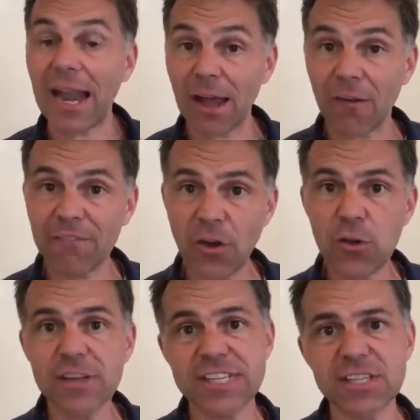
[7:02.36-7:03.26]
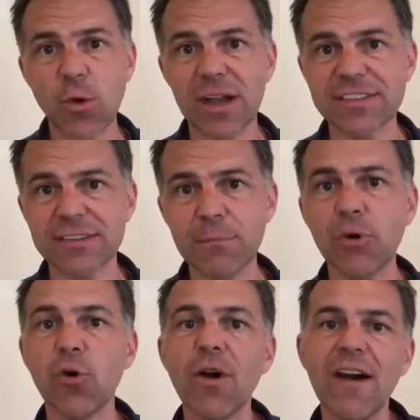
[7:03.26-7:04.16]
and our focus is quite
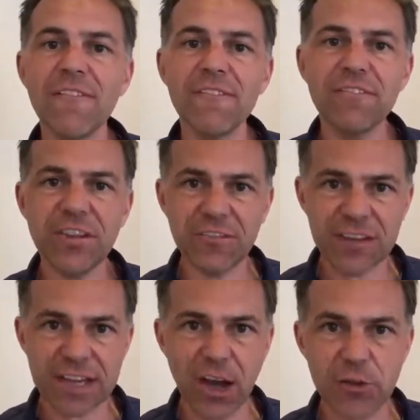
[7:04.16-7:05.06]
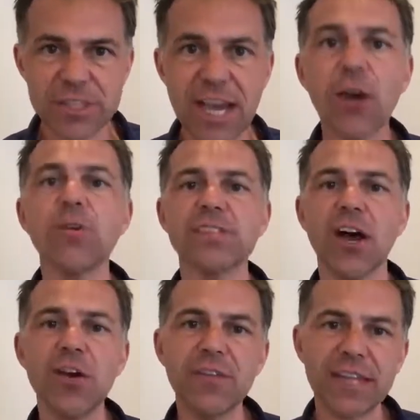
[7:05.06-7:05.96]
simple: 50 hotels
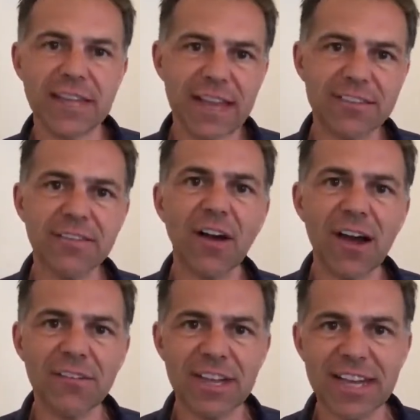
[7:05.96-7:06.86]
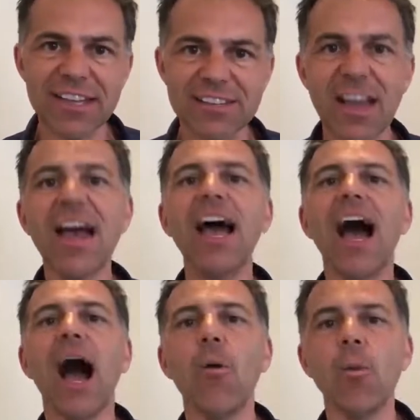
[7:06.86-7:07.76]
over the next 5 years,
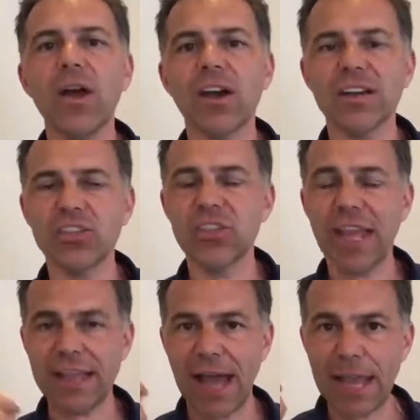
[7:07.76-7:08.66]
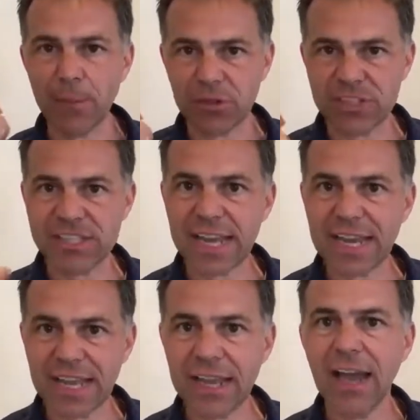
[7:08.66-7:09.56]
and we are going to then aim on
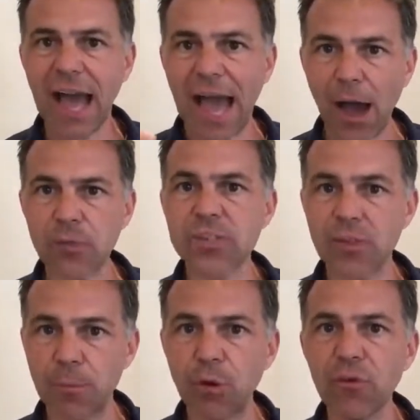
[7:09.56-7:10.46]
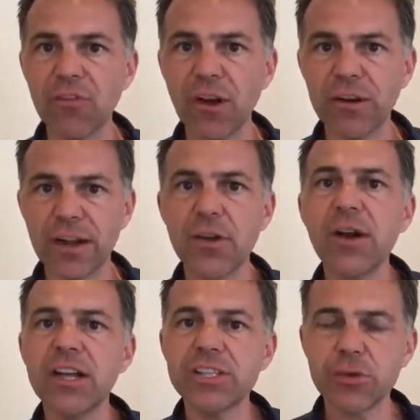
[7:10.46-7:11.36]
selling out the portfolio
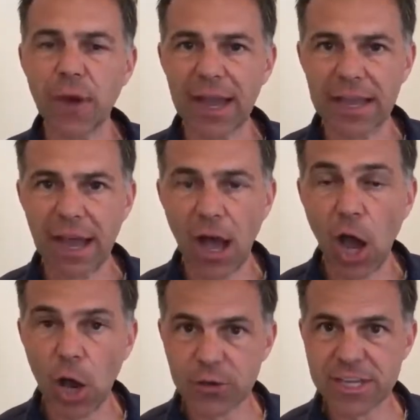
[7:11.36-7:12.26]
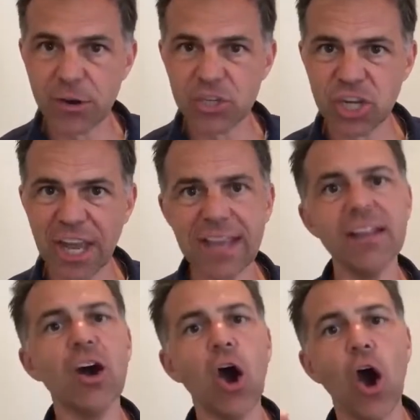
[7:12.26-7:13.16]
to a hotel
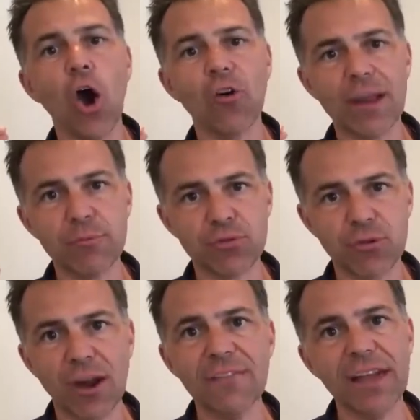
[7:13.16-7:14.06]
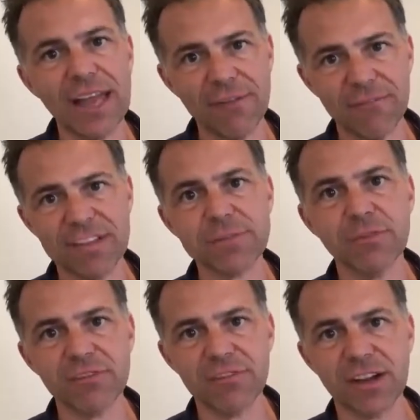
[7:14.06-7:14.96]
chain or a private
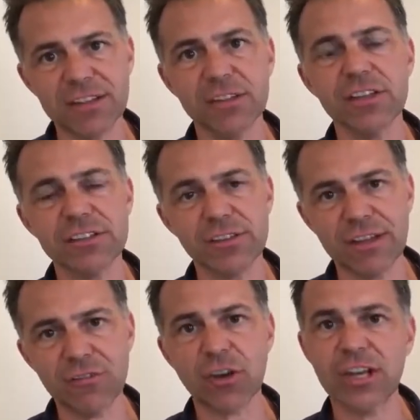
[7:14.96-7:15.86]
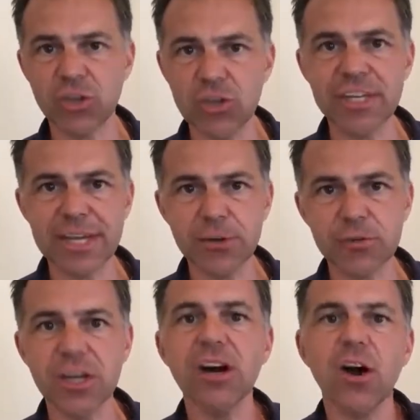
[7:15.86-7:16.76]
investment fund that is looking for a good
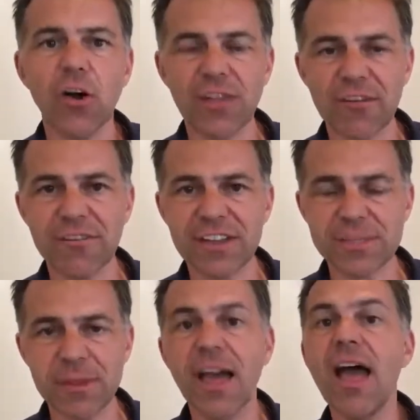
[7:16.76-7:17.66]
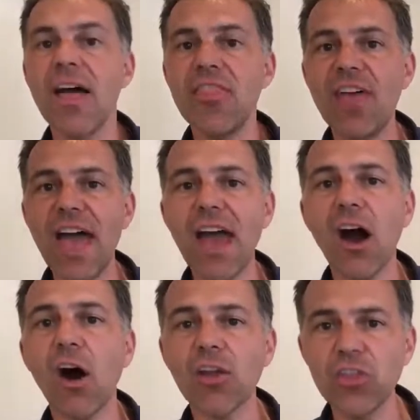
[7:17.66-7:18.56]
yield on their investment. There
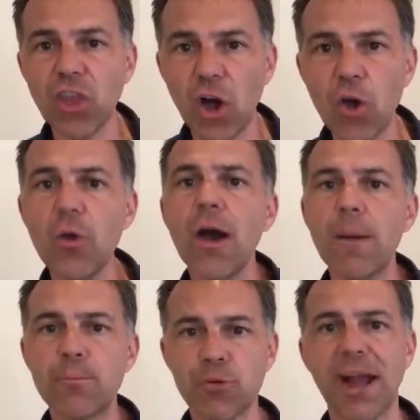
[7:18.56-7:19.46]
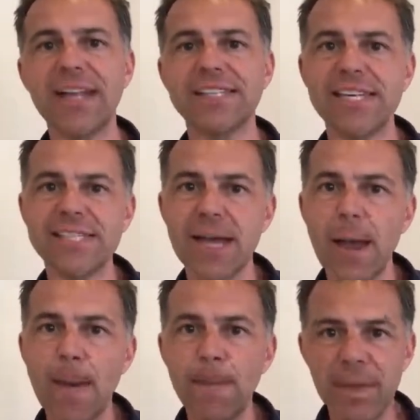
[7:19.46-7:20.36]
are no branded
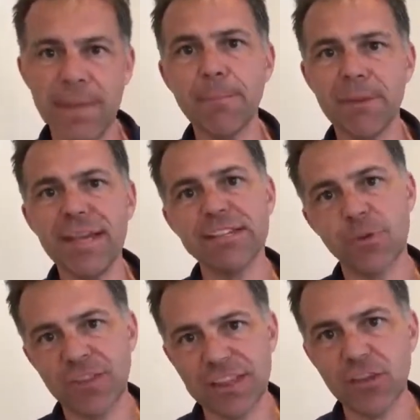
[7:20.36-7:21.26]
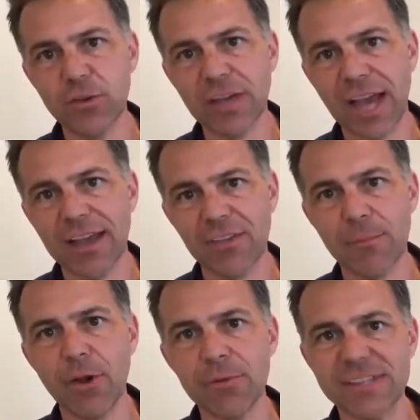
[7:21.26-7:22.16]
B&Bs within the UK at
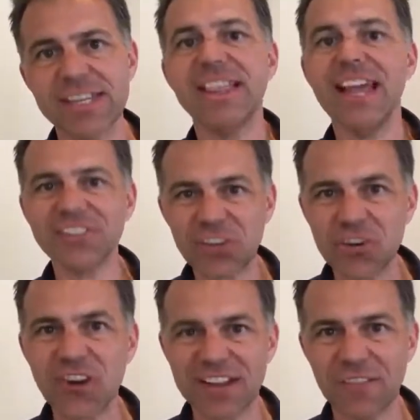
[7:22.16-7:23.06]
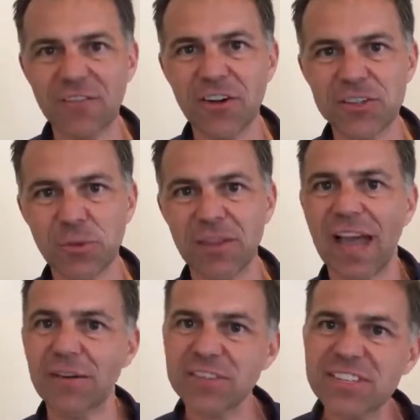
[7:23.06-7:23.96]
the moment. Let's create the first one,
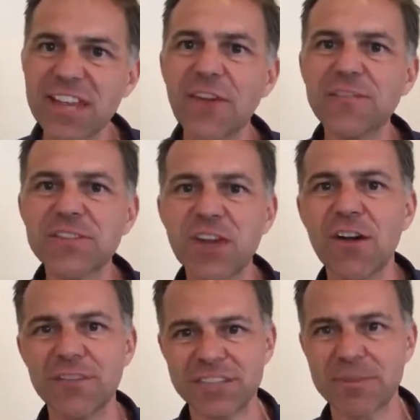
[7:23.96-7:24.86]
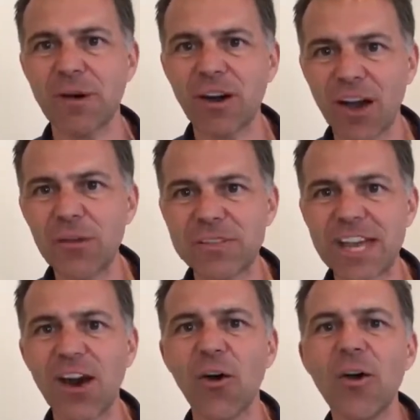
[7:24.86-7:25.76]
our self-service smart
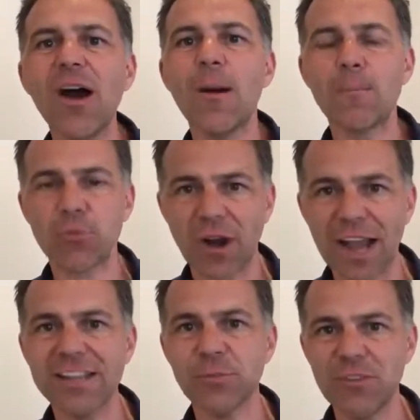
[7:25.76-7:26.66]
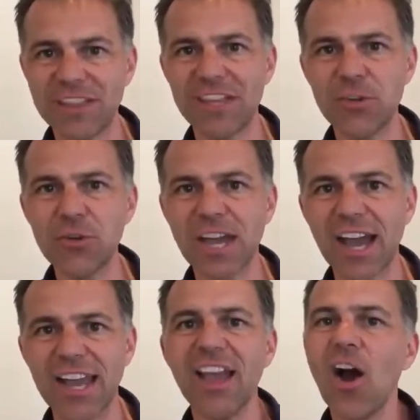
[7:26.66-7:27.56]
hotel brand within the
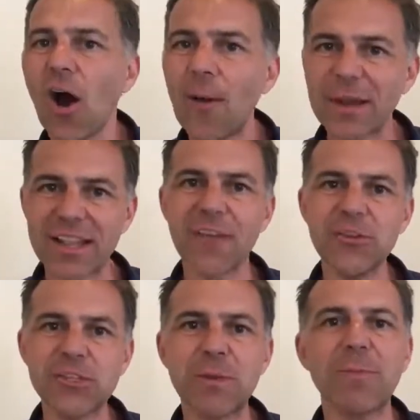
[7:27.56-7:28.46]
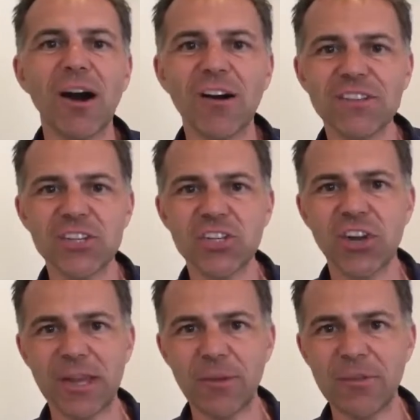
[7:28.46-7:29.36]
UK. I would love you to be part of this
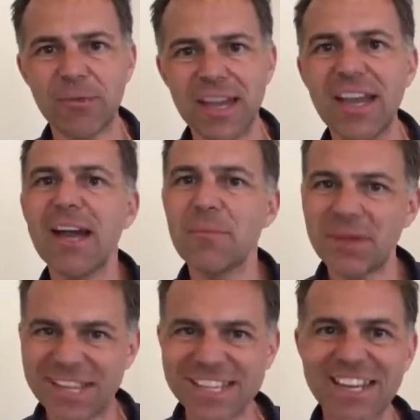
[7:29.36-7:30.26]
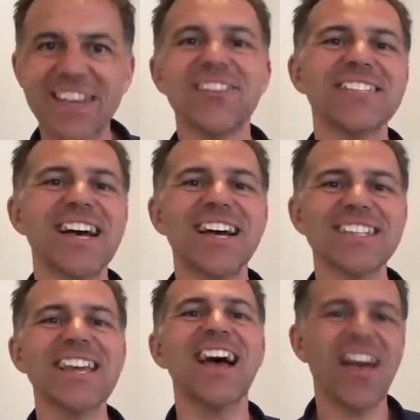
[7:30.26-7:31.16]
journey with me. Please get in
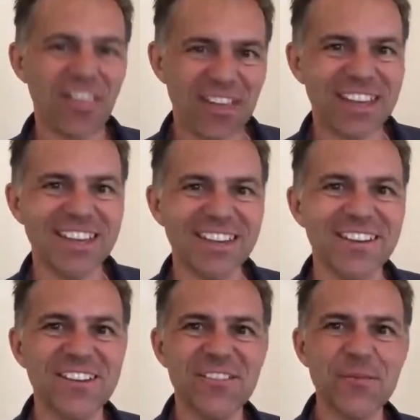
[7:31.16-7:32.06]
contact. Thank you.